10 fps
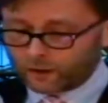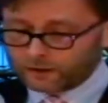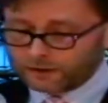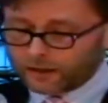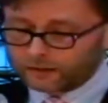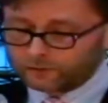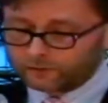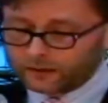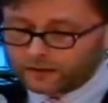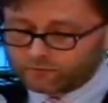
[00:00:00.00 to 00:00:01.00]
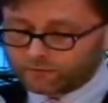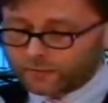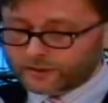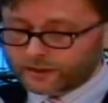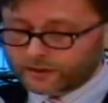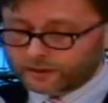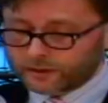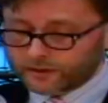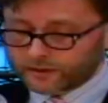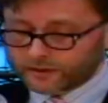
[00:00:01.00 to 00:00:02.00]
to the transformation of the
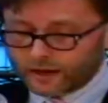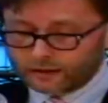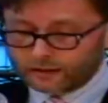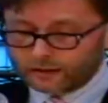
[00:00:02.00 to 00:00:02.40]
society